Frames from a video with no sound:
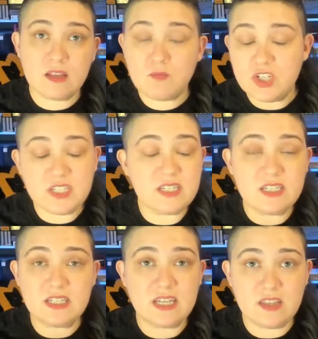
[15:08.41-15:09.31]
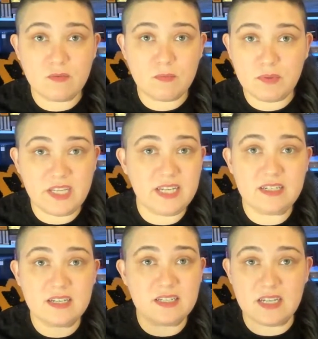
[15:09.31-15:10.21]
Which isn't to say that bleed
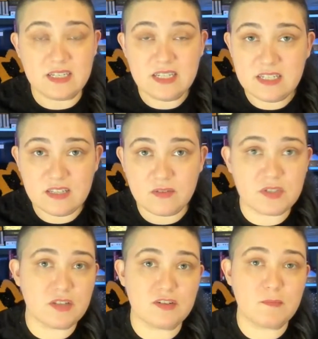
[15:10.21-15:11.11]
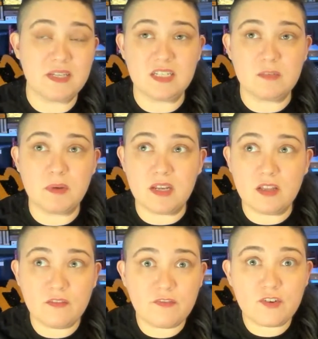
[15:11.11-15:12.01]
doesn't exist in those other spaces, but
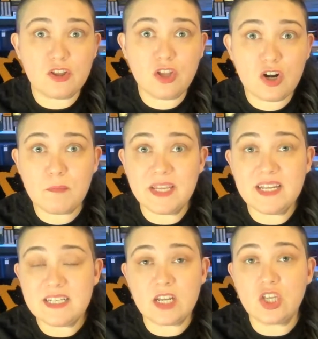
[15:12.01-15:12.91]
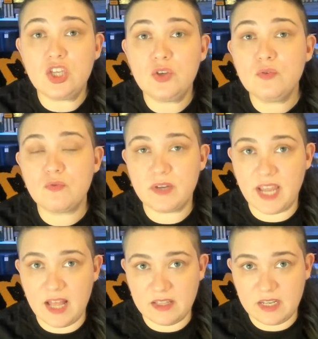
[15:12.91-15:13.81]
for LARP, it is an acute
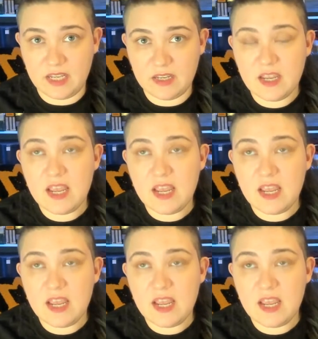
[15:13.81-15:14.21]
reality.